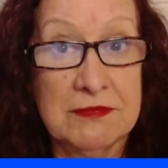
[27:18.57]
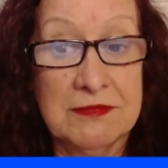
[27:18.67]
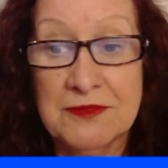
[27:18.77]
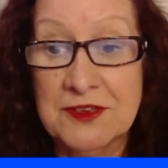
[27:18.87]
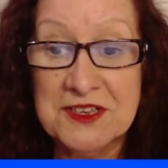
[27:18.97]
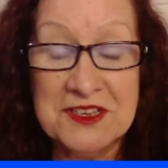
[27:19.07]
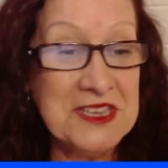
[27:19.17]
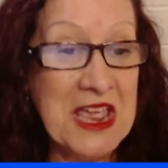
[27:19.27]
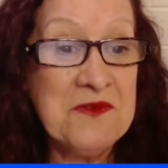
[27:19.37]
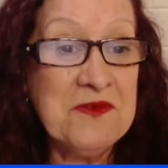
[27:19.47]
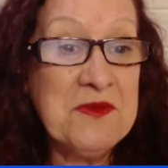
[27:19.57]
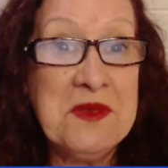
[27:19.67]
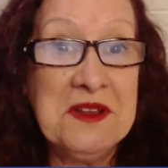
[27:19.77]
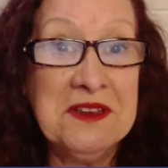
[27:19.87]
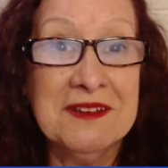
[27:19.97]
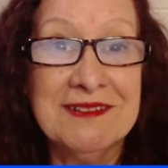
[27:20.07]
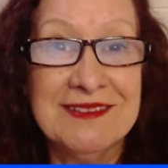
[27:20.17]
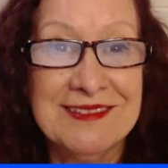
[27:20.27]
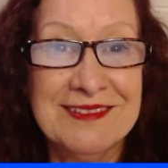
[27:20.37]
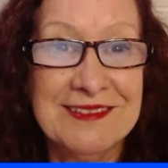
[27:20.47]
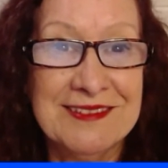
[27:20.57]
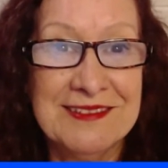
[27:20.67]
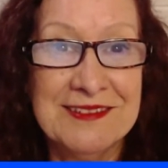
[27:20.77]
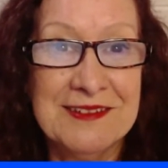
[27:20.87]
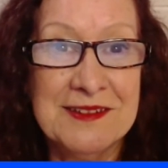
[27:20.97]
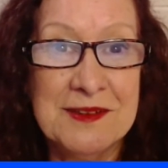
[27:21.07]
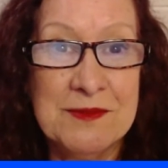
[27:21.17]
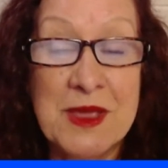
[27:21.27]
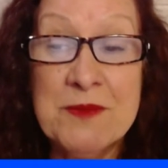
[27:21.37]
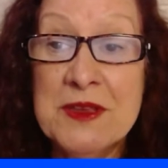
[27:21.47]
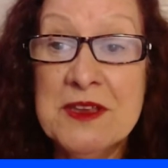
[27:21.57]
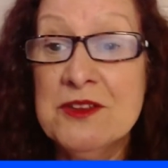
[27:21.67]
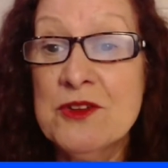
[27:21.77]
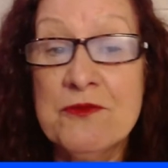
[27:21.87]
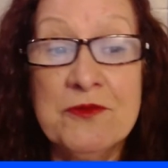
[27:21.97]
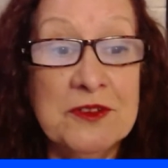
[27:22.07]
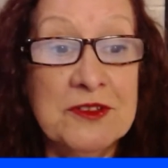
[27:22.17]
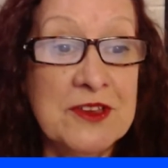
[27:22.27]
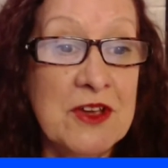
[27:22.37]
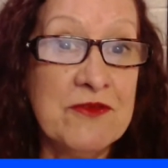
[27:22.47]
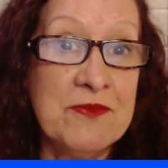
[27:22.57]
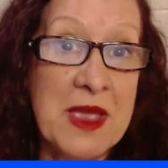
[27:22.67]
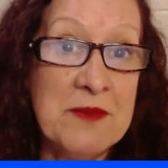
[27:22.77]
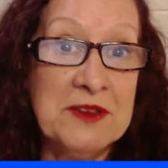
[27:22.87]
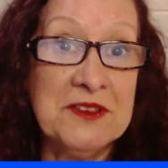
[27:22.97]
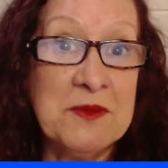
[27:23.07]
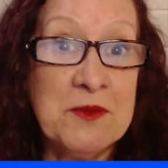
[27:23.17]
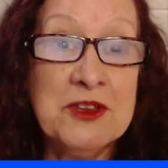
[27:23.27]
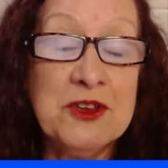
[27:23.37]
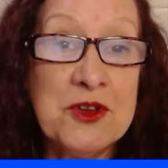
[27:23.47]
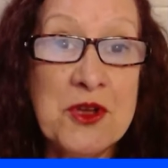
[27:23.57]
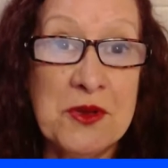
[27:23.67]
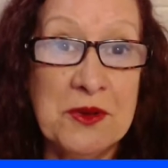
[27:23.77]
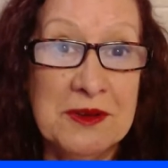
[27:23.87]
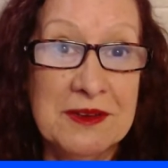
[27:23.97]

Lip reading: Does that sound familiar? Maybe not for yourself, maybe someone you know.